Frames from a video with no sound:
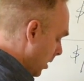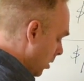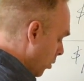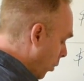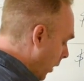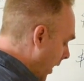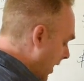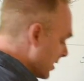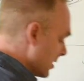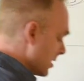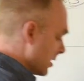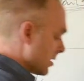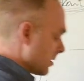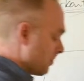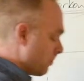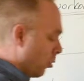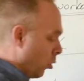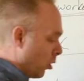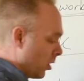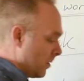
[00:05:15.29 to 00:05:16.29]
Why is this
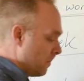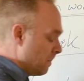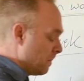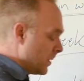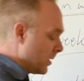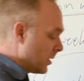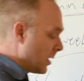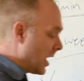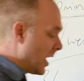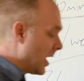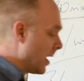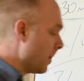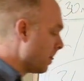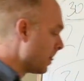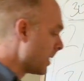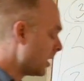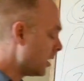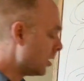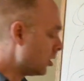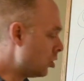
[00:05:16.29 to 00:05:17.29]
important? Okay,
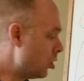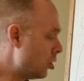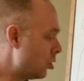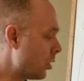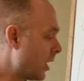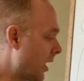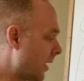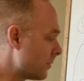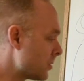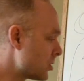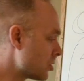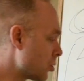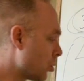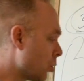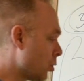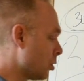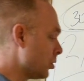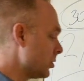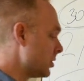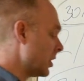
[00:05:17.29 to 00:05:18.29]
you have
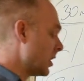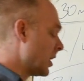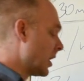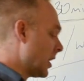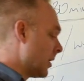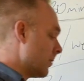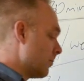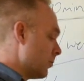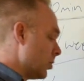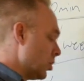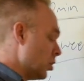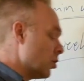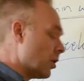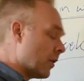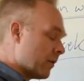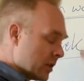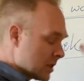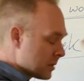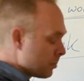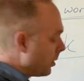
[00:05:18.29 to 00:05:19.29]
sold, you
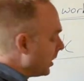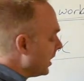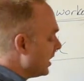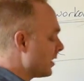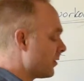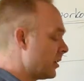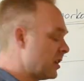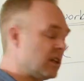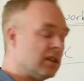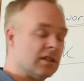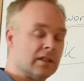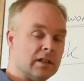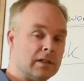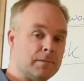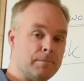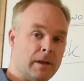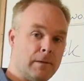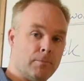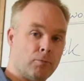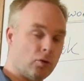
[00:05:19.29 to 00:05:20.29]
have explained everything to these
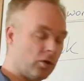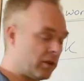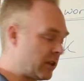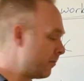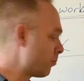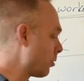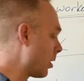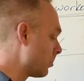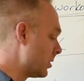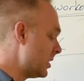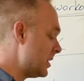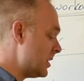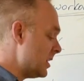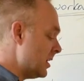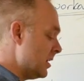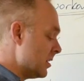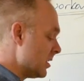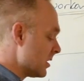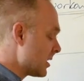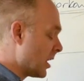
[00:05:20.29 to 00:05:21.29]
people. They've probably
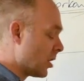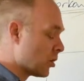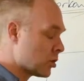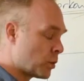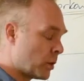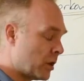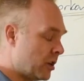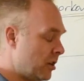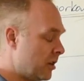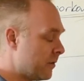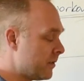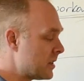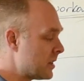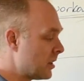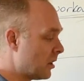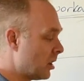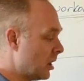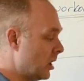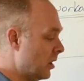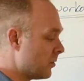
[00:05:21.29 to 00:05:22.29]
seen this elsewhere in your
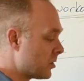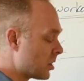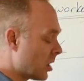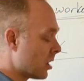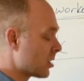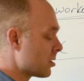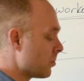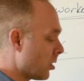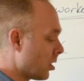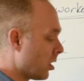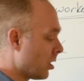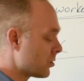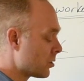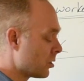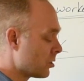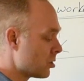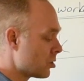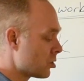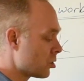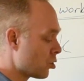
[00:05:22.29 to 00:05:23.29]
facility. You've talked about all
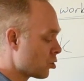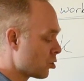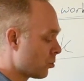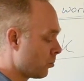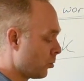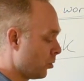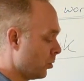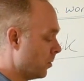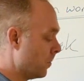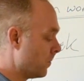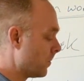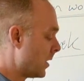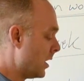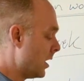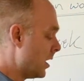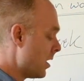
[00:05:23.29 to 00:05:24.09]
sorts of social proof.